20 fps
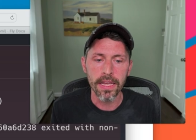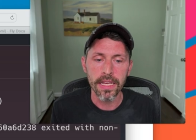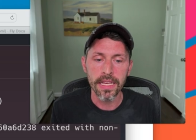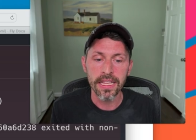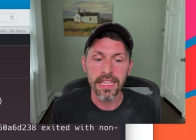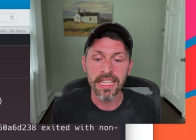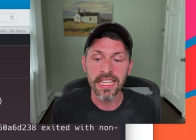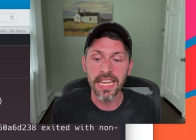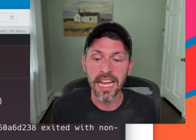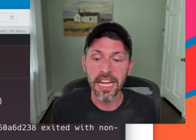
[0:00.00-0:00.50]

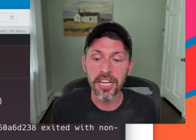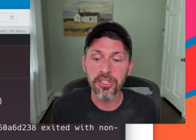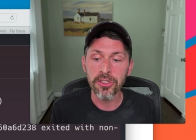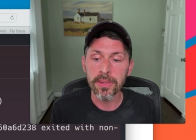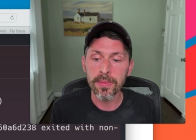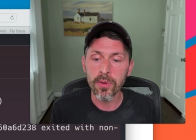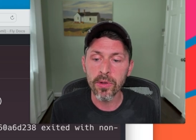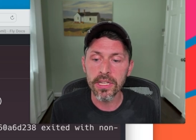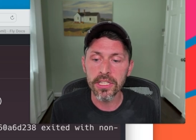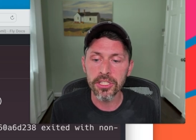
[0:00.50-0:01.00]
The entry
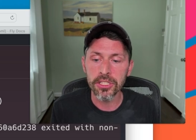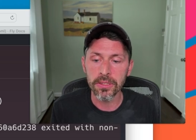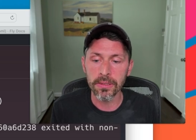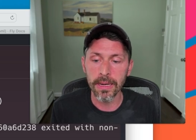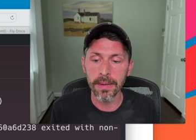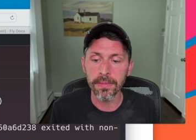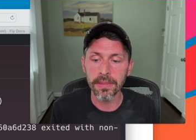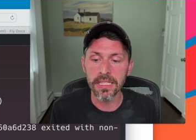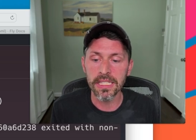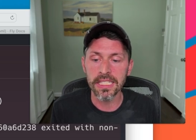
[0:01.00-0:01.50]
point
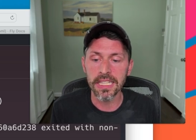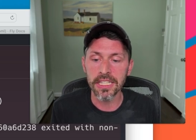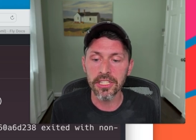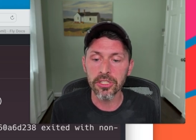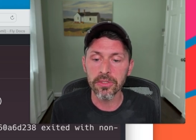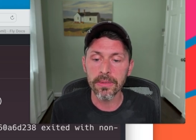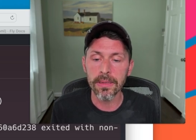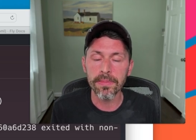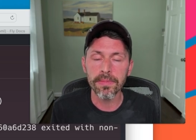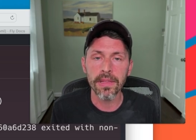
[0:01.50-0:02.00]
script is a
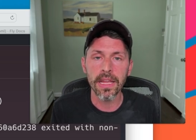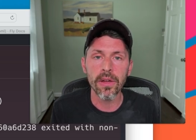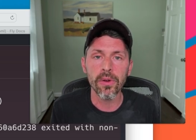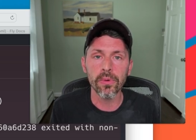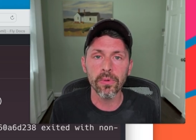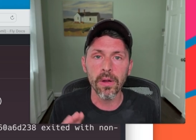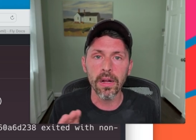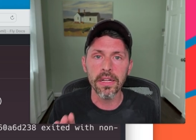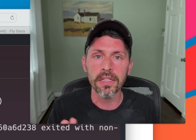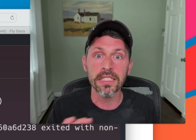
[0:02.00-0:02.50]
script that
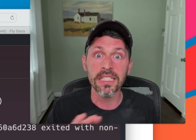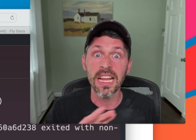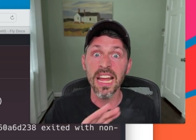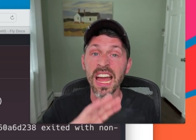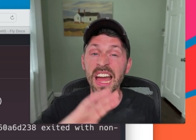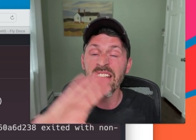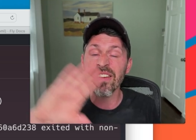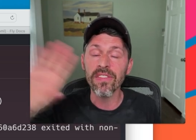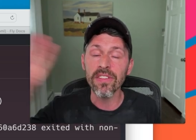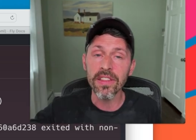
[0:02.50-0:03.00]
runs
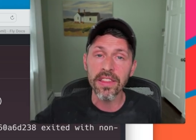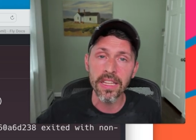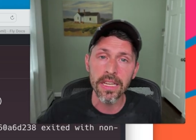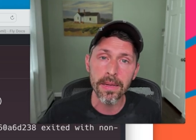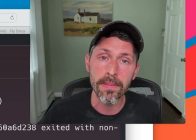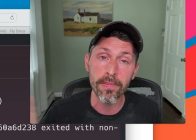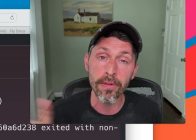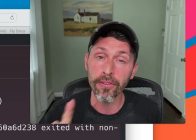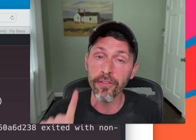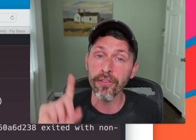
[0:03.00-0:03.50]

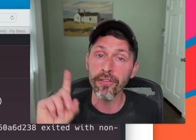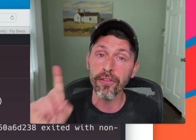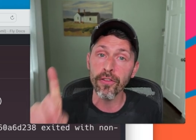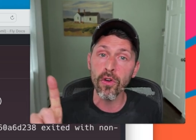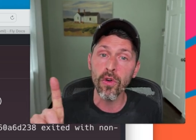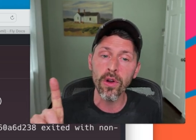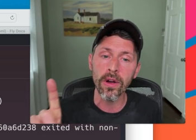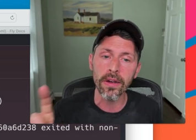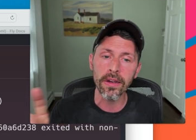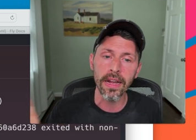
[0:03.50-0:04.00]
everything
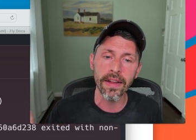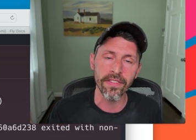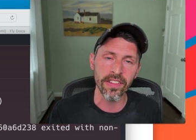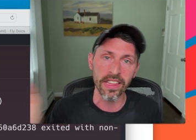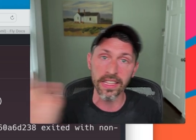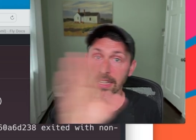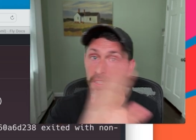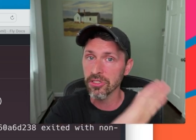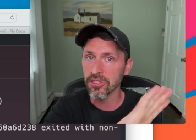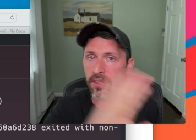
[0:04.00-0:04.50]
before
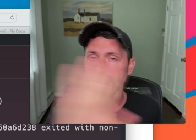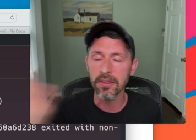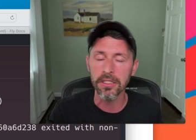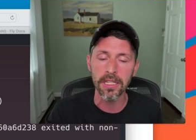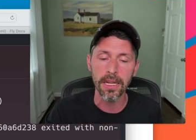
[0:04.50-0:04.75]
everything else starts